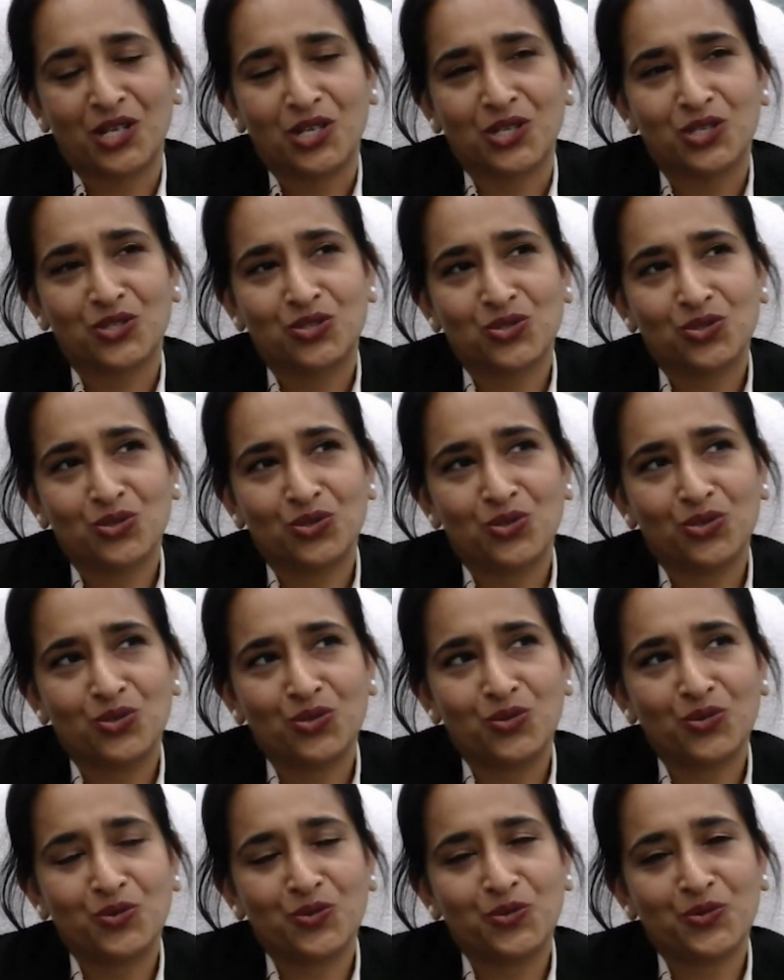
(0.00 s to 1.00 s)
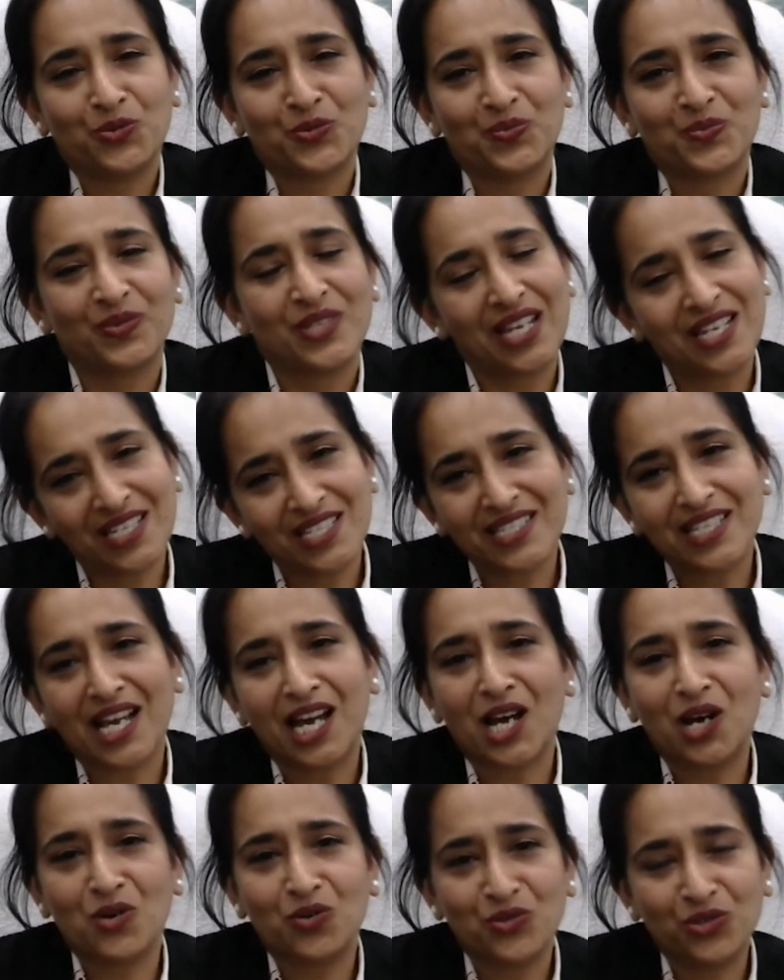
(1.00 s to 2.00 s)
So that is
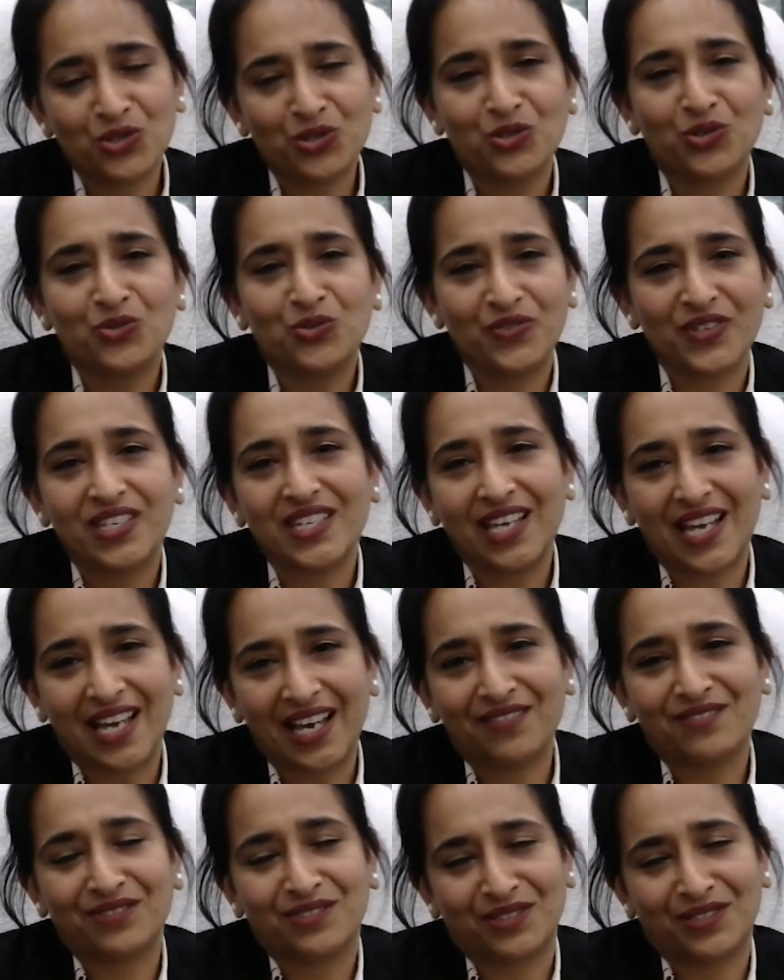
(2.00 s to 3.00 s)
how we have